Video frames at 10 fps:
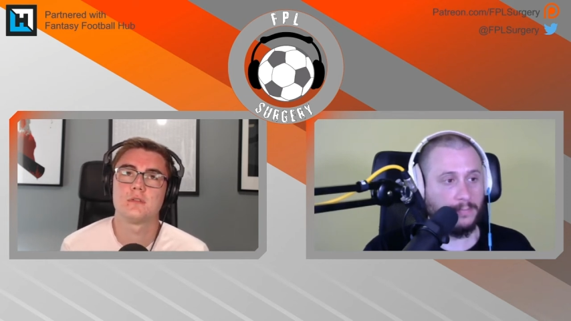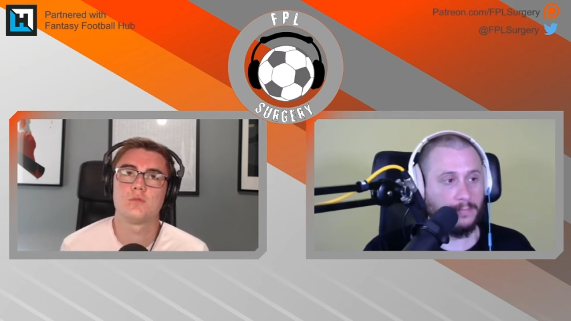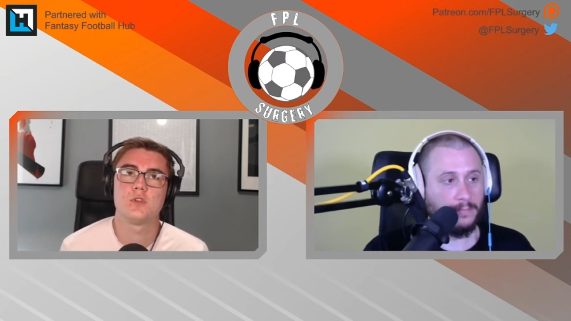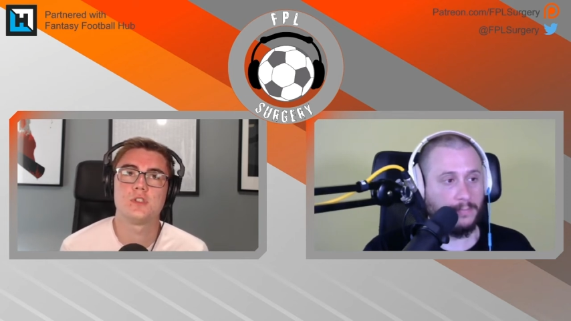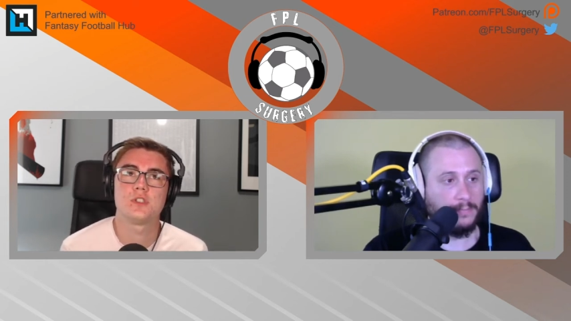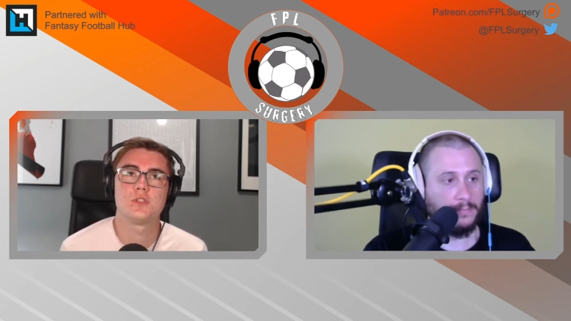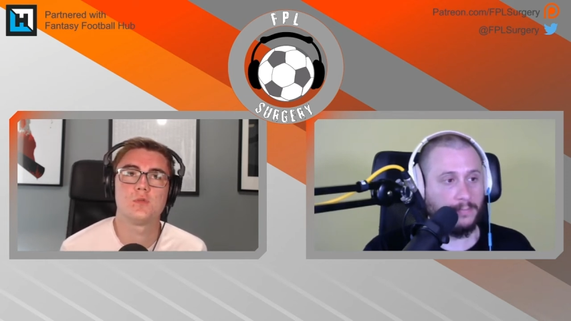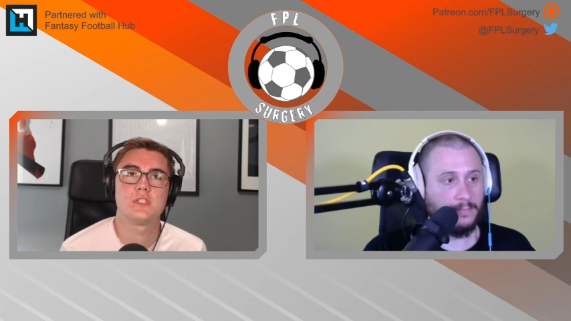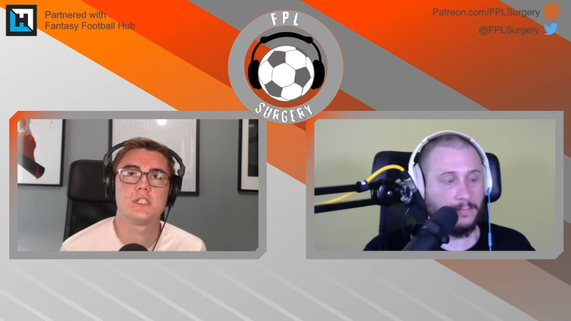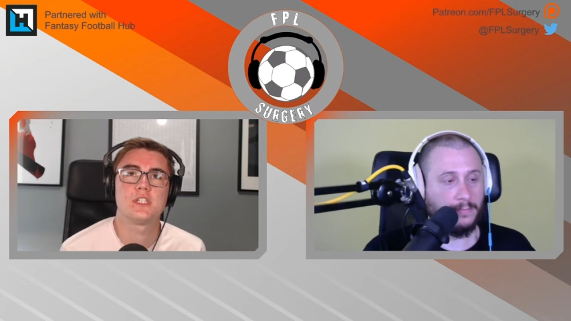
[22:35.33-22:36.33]
Speaker 1: which
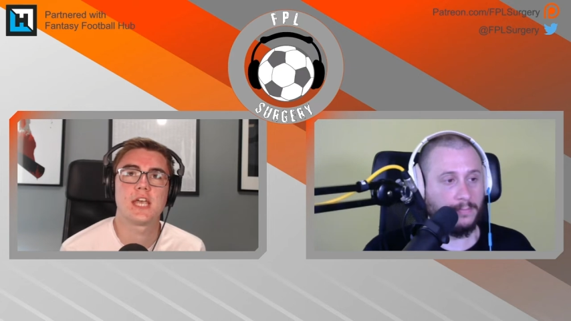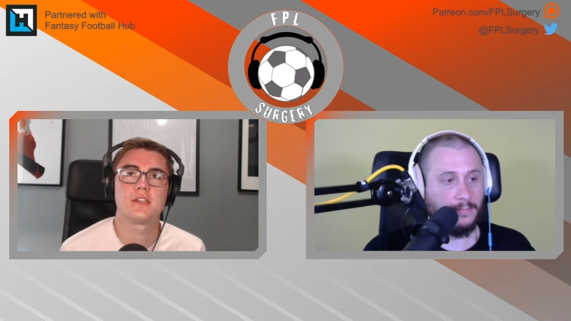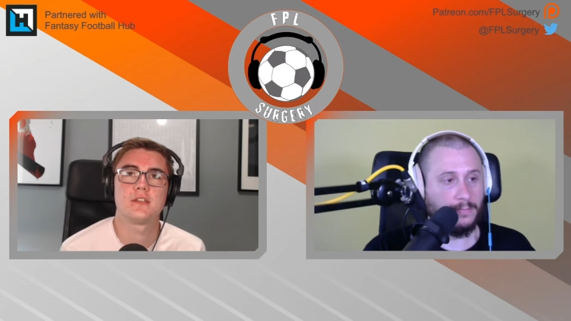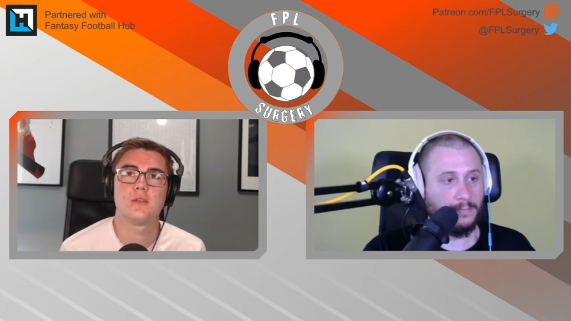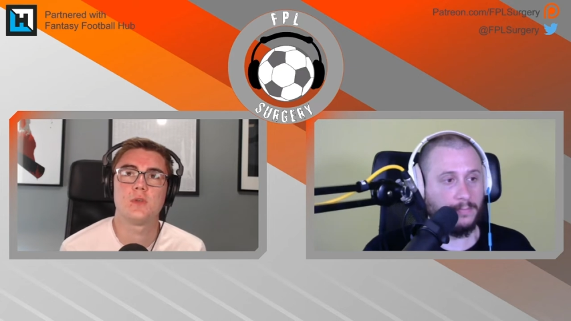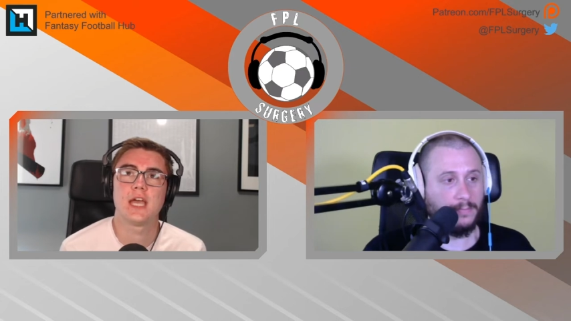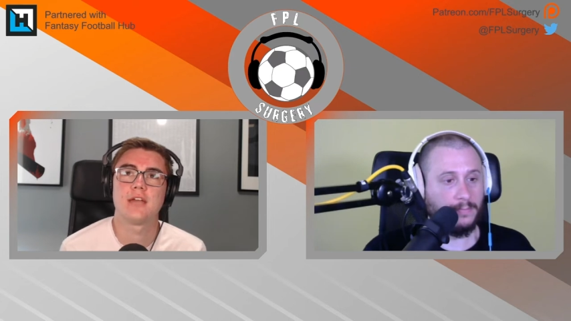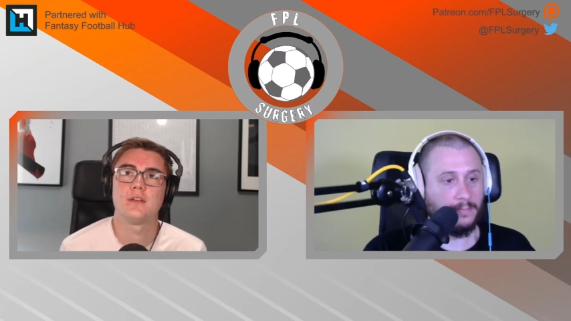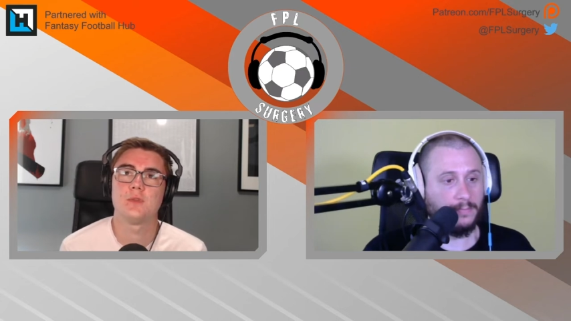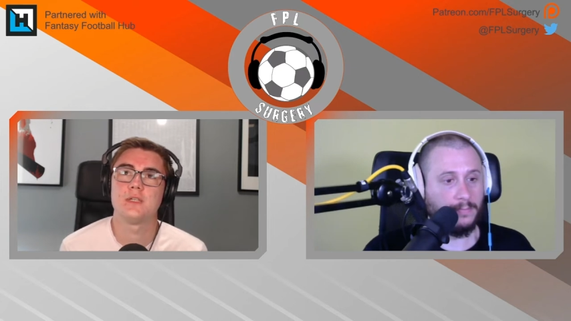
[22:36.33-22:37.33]
would suggest that we
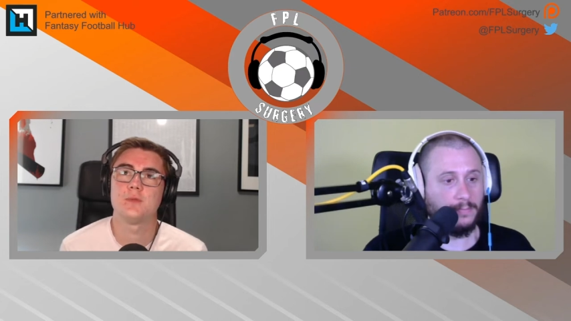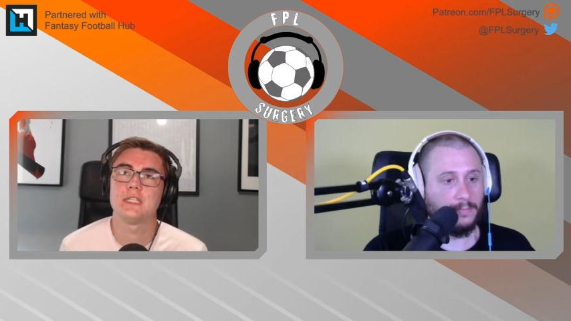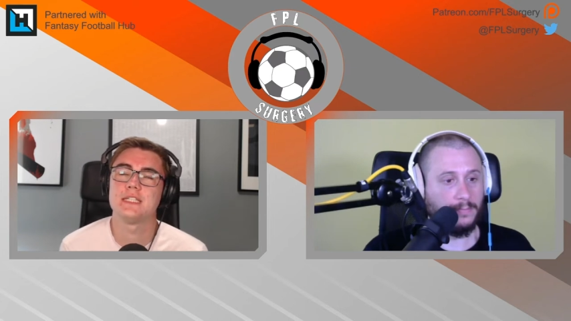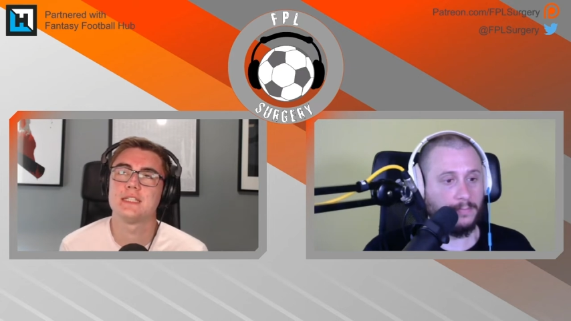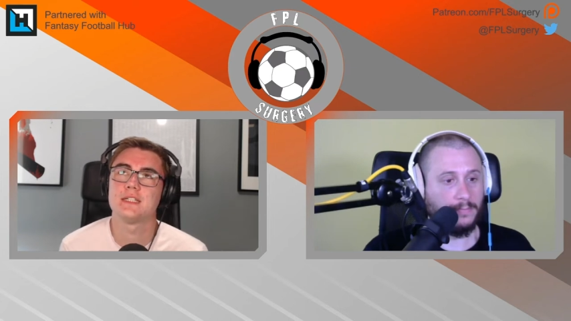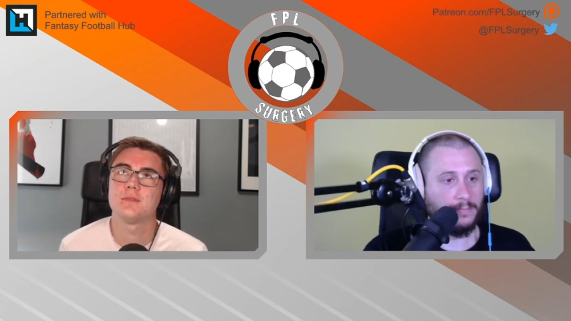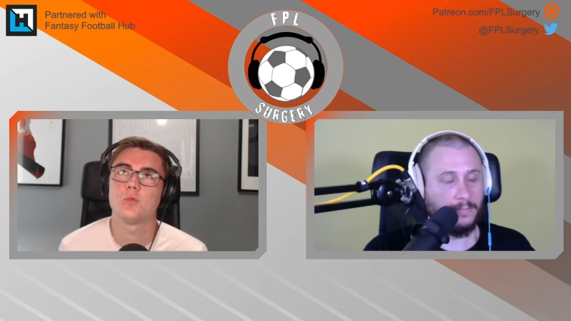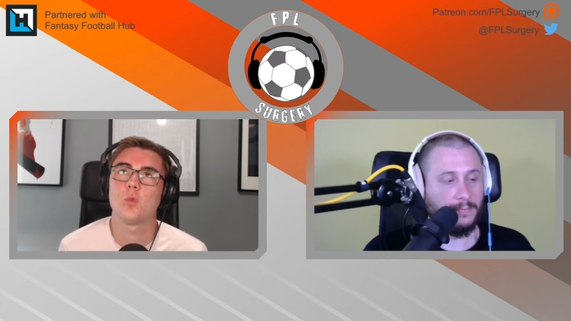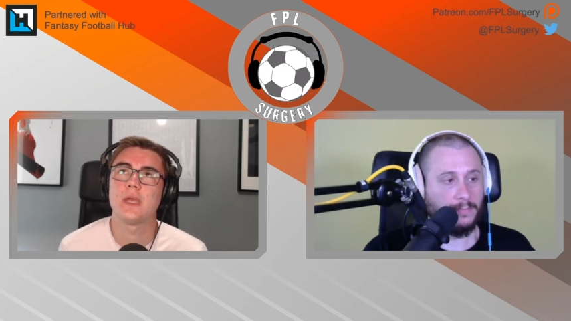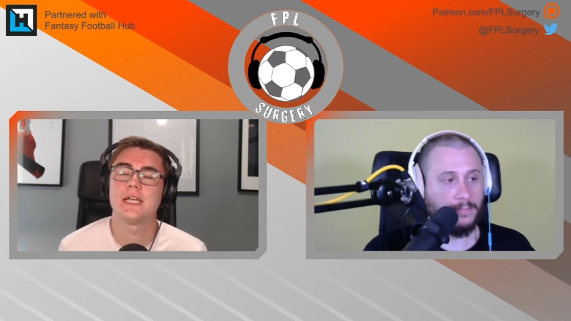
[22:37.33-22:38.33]
had we would need to
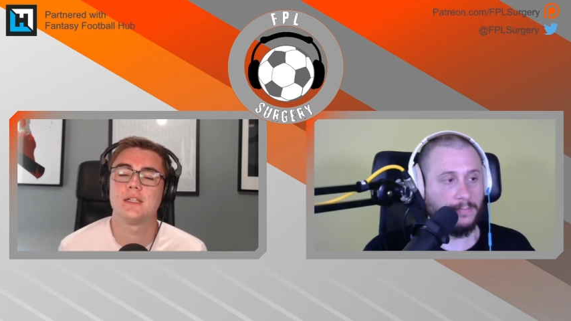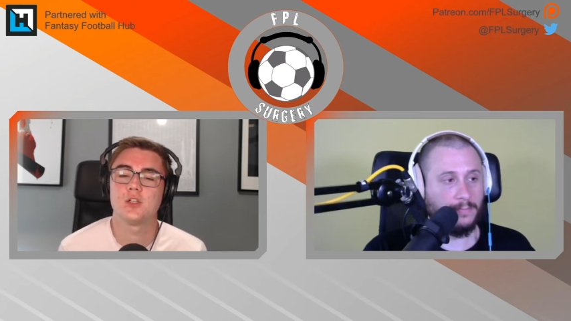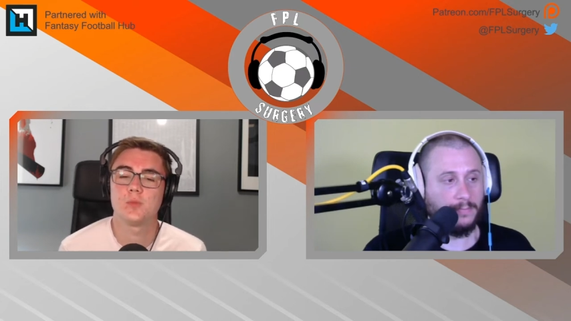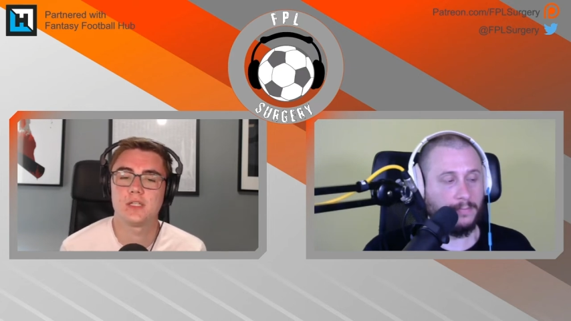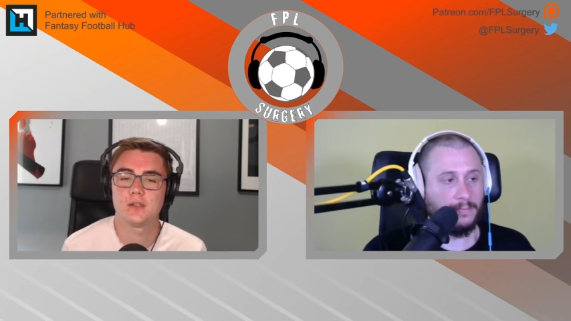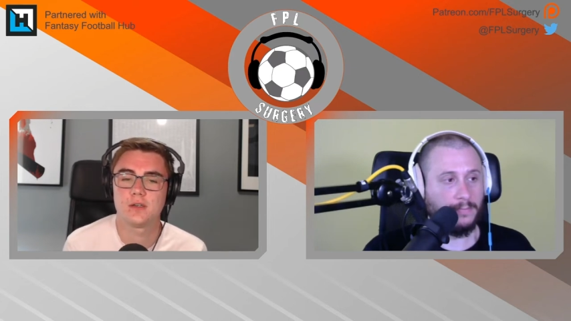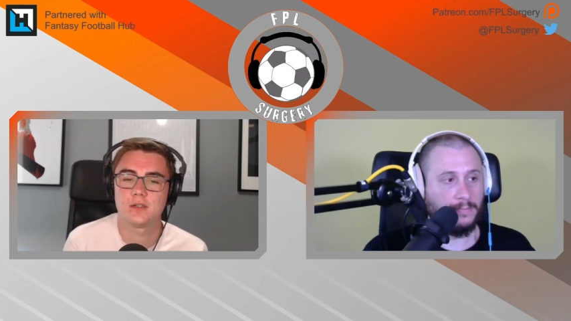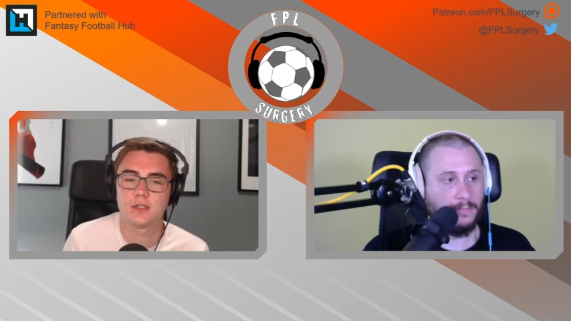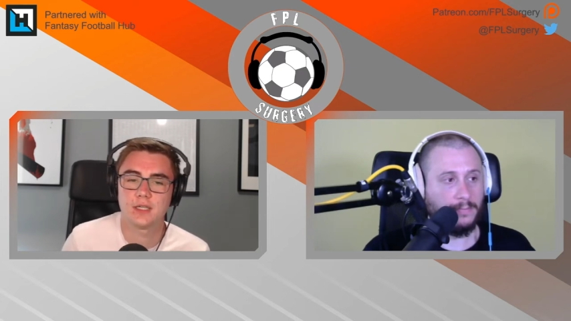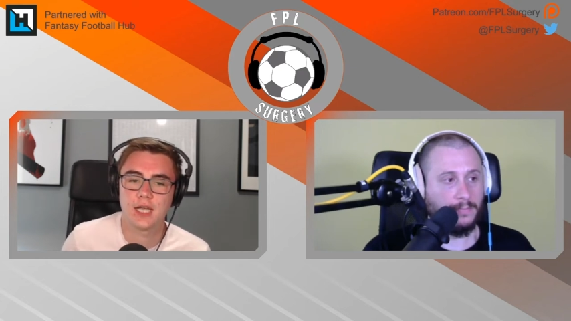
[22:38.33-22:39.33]
wait a little bit
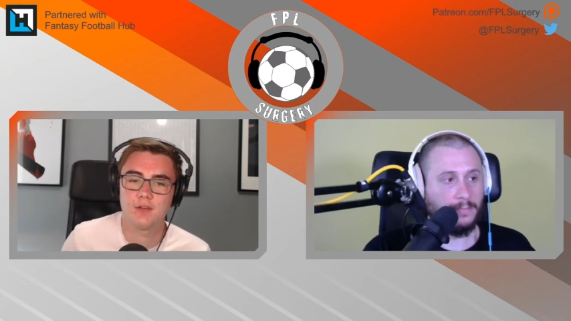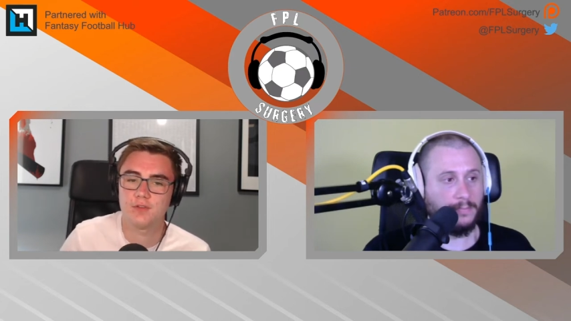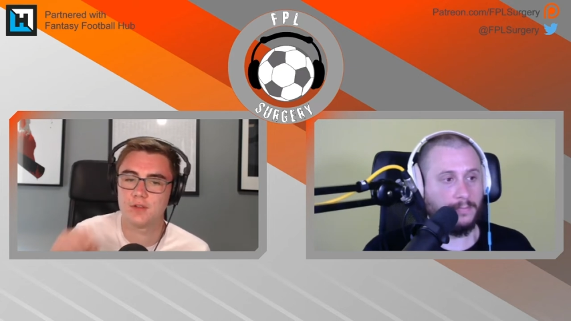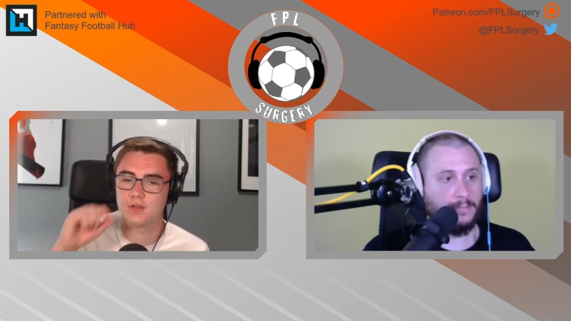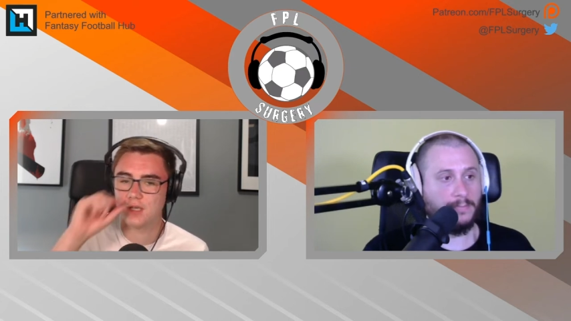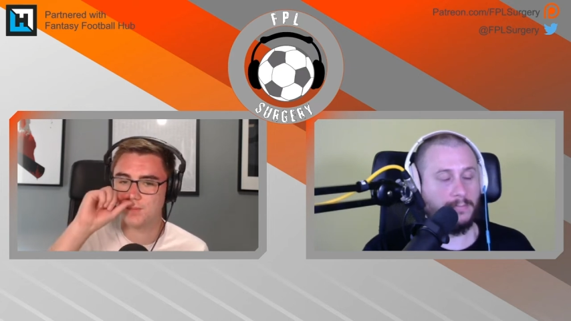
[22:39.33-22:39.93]
longer and have the a mm-hmm.